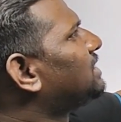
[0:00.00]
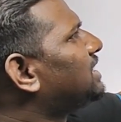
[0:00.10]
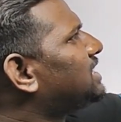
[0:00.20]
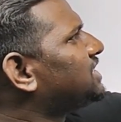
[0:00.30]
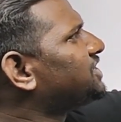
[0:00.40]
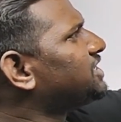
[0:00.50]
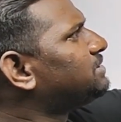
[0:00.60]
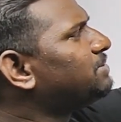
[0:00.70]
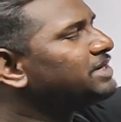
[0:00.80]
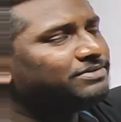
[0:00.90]
the
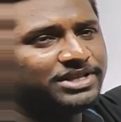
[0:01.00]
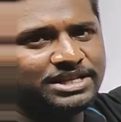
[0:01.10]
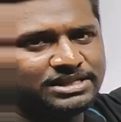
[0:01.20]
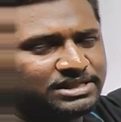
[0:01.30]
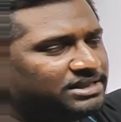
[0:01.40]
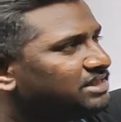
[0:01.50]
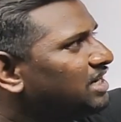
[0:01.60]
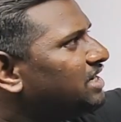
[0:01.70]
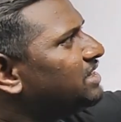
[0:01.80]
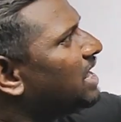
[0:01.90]
distance between the
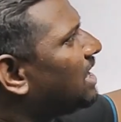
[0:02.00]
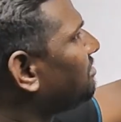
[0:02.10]
slit they